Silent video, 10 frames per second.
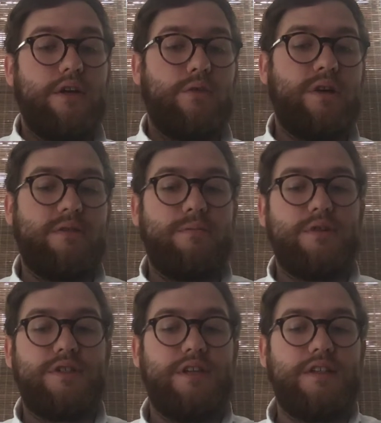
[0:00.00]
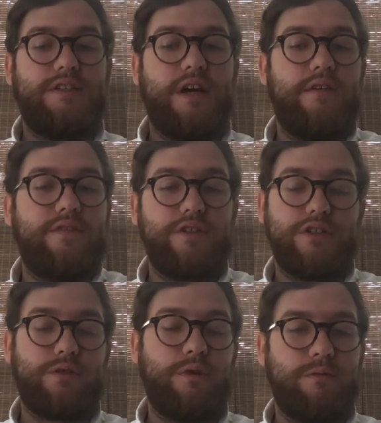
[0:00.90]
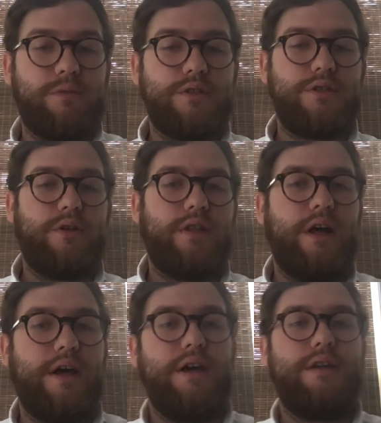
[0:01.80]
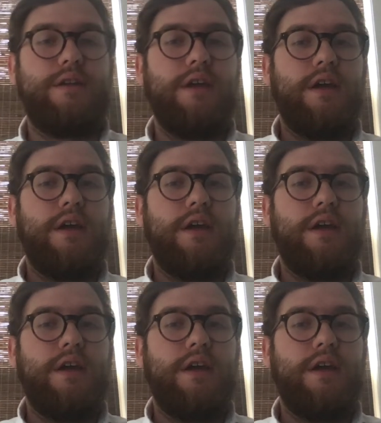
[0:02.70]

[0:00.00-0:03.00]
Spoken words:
QuickBooks Desktop versus QuickBooks Online,